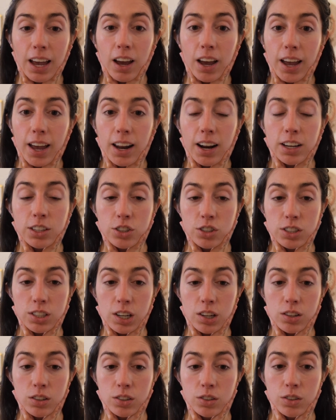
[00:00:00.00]
and I just
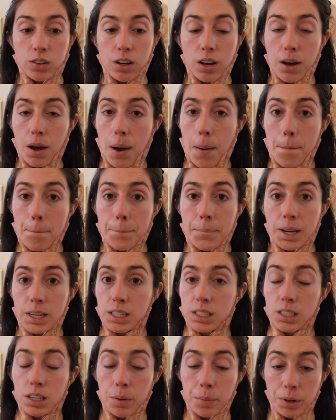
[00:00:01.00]
tell Luke, my
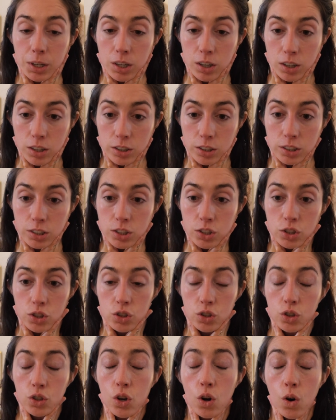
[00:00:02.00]
stomach hurts
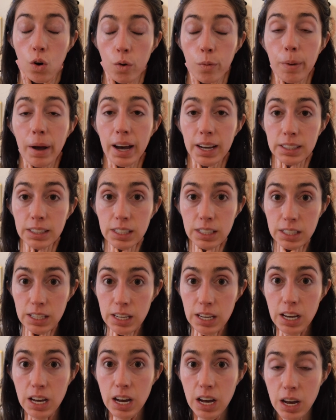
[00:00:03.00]
so
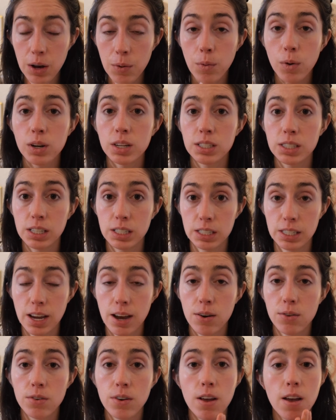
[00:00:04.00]
badly, I want to sit
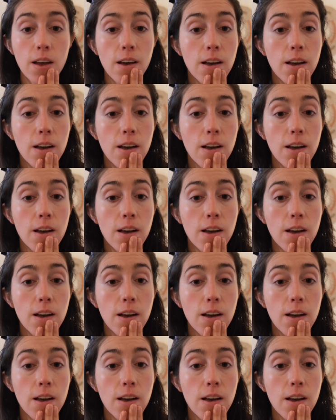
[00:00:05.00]
down.